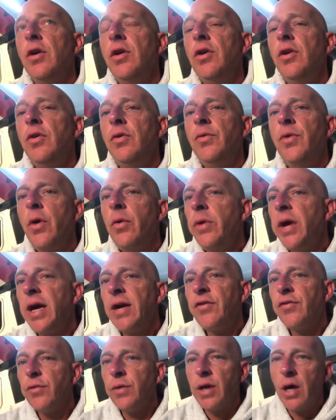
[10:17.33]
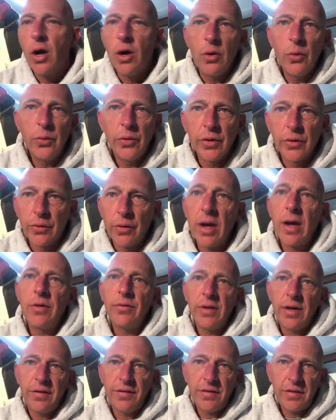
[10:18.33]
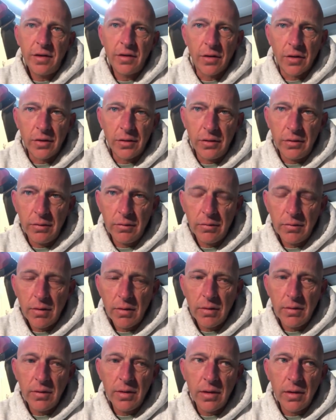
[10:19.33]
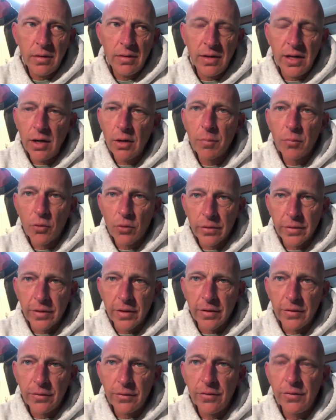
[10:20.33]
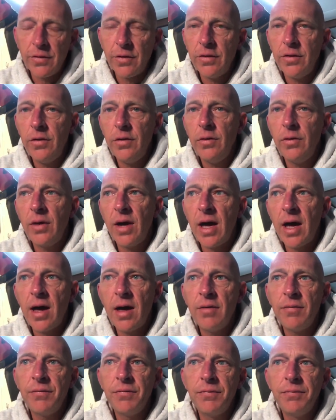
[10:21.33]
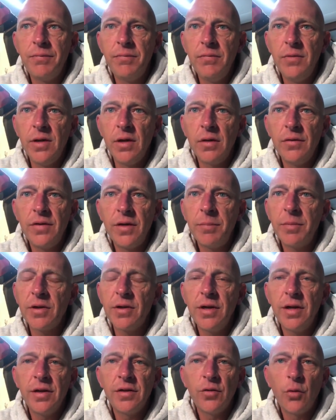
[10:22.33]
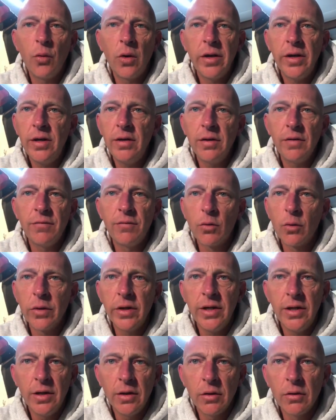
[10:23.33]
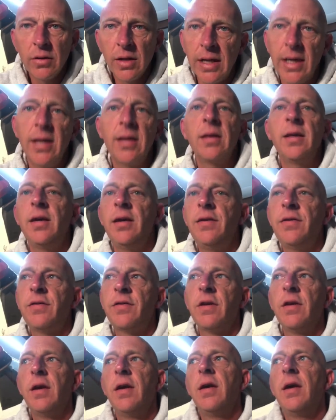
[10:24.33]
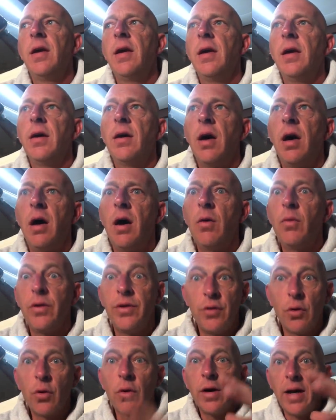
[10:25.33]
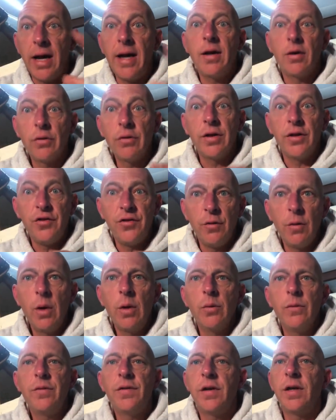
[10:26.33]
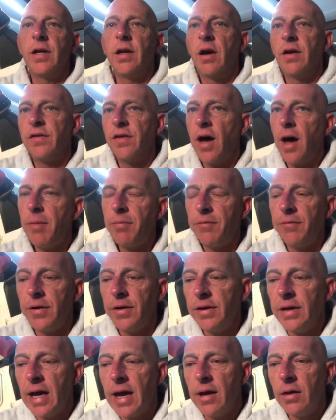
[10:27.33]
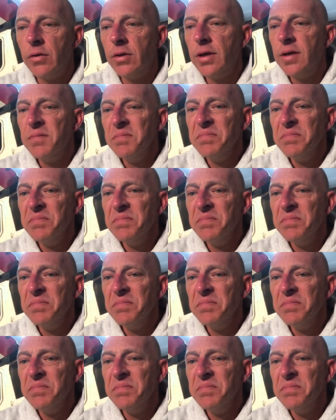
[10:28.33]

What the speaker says: you don't actually own the ground they sit on. The airport does. And so you have, you know, typically a 20 to 40 year land lease with your hangar that you own sitting on top of it. Now,